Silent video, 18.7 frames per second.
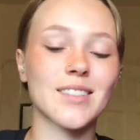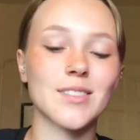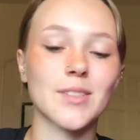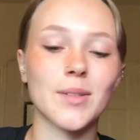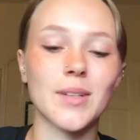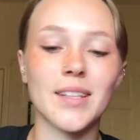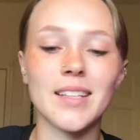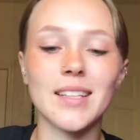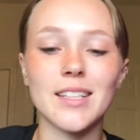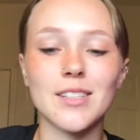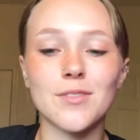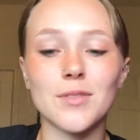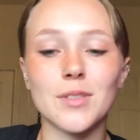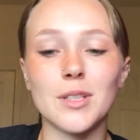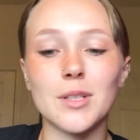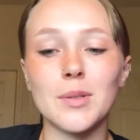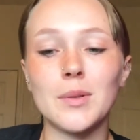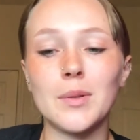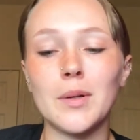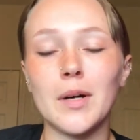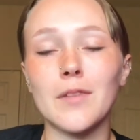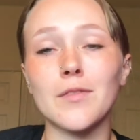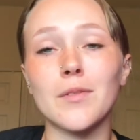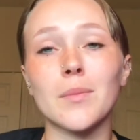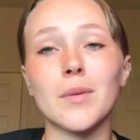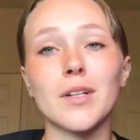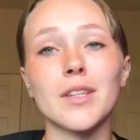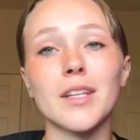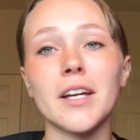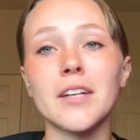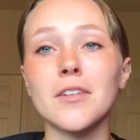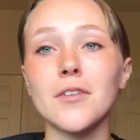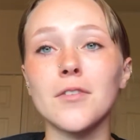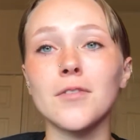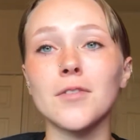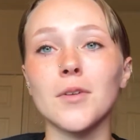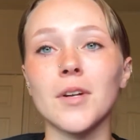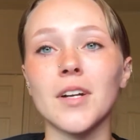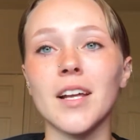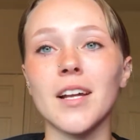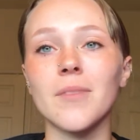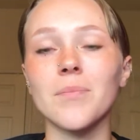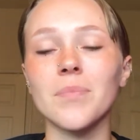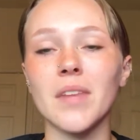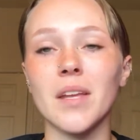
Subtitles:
So I think that's really cool. I'm from Orlando, Florida,